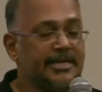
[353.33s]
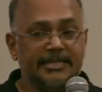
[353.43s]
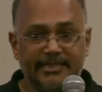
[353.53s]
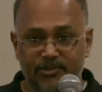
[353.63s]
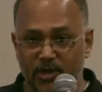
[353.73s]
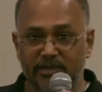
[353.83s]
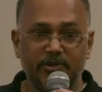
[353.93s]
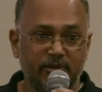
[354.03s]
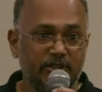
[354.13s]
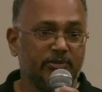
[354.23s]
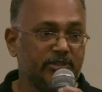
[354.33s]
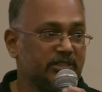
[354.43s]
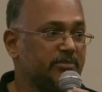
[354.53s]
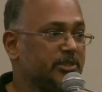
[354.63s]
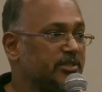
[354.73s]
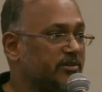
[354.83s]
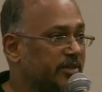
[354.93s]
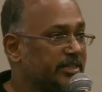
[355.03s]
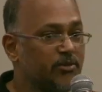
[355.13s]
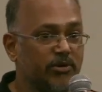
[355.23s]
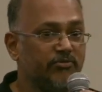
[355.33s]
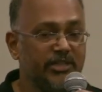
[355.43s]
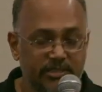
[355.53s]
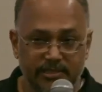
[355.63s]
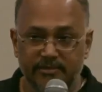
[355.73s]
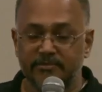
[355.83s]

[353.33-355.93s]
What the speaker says: The driver on your system is not right, go and fix it.